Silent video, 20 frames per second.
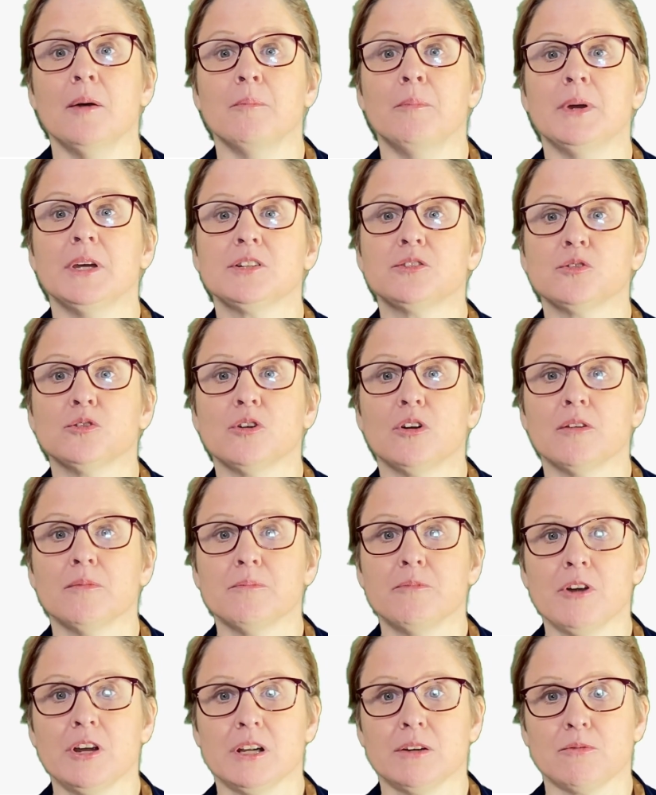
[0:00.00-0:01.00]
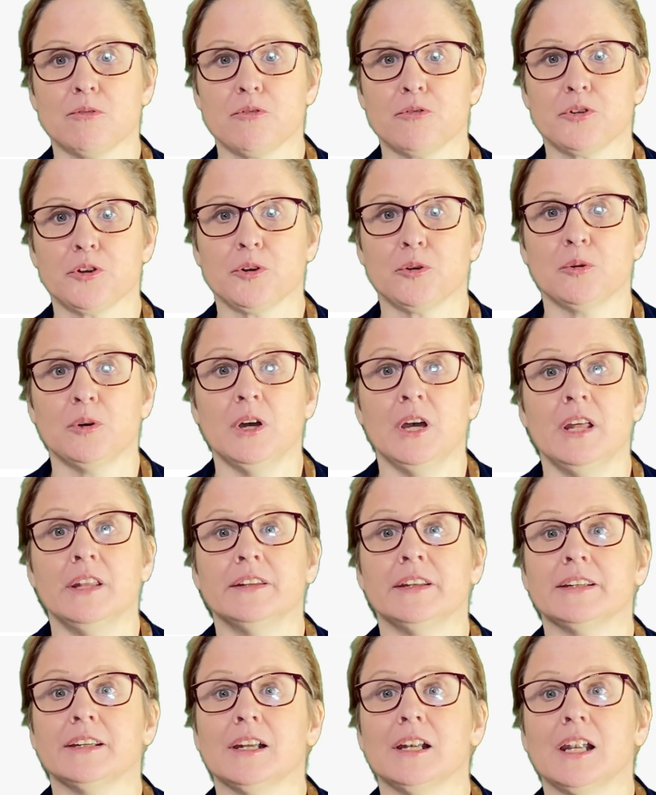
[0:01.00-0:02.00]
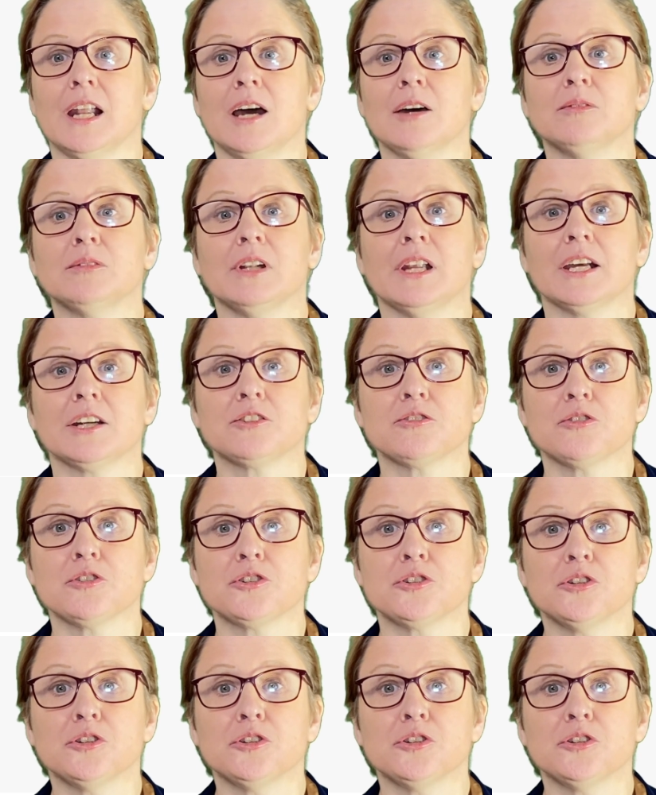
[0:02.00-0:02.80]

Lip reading: based on our umbrella review that allowed lecturers